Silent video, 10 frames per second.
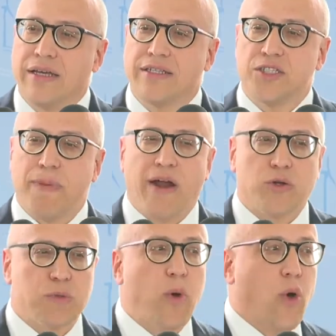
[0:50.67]
to
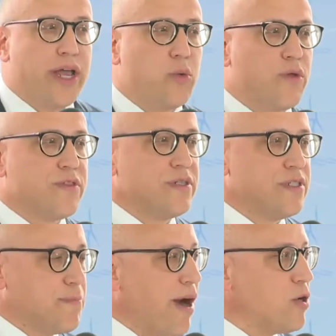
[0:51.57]
Sparrows Point with
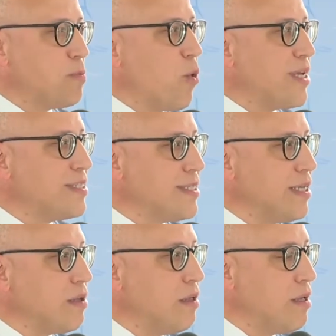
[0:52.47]
Sparrows Point
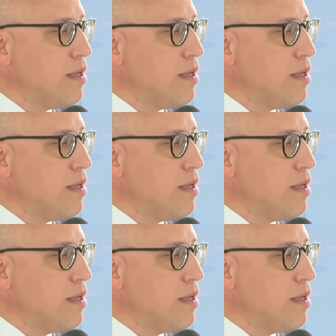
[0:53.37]
Steel.